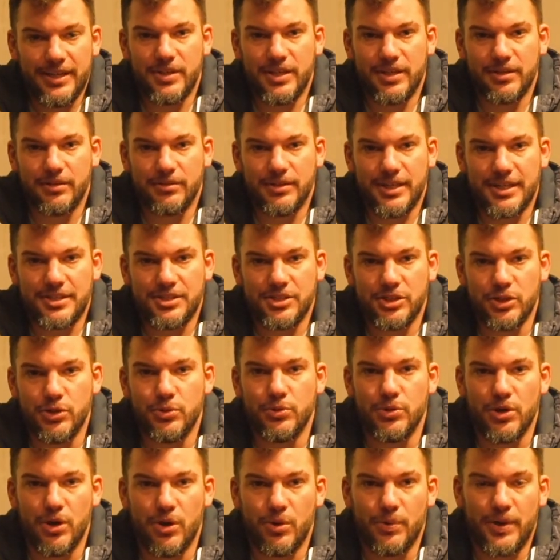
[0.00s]
It lets you
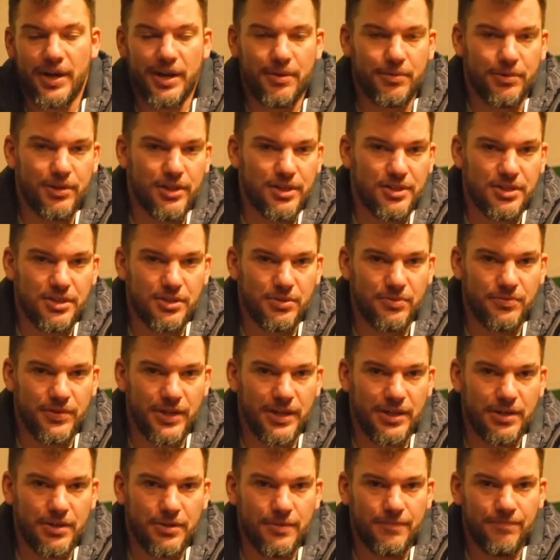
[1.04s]
know when I release a new
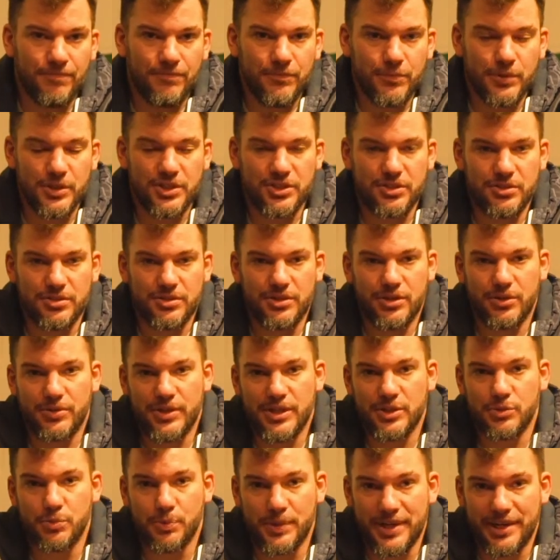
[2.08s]
video, which
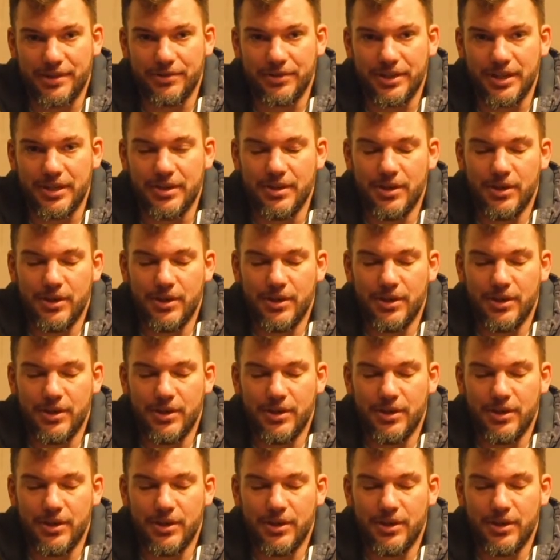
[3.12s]
is weekly.